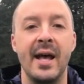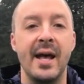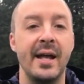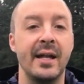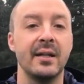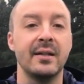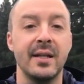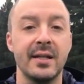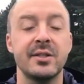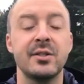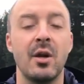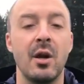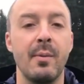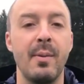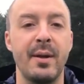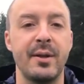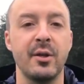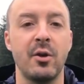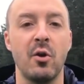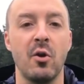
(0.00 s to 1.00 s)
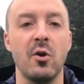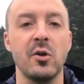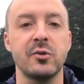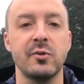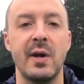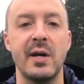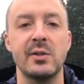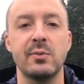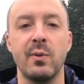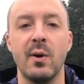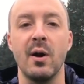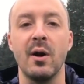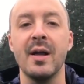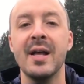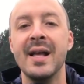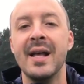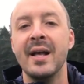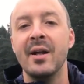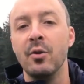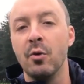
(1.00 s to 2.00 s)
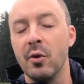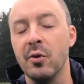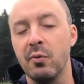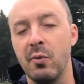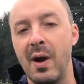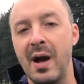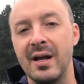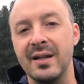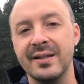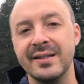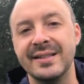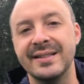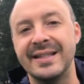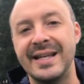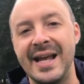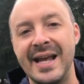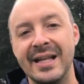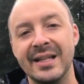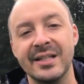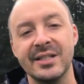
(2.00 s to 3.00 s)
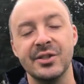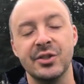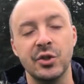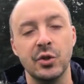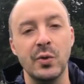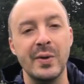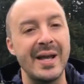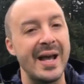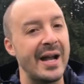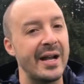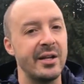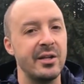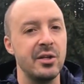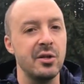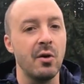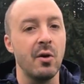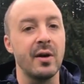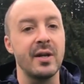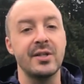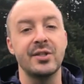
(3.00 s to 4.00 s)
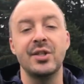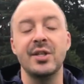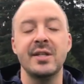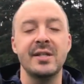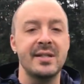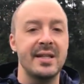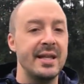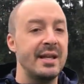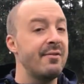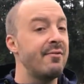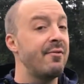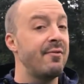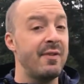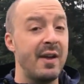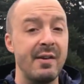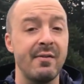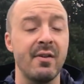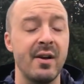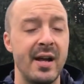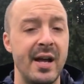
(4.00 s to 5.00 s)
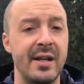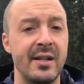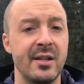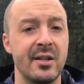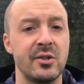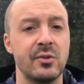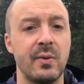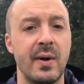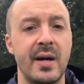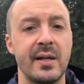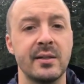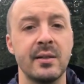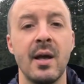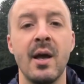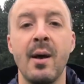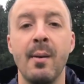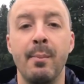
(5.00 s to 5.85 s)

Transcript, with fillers: And let's talk about the girls' race where North Rockland's Katelyn Tuohy out of New York, she is the favorite in this race,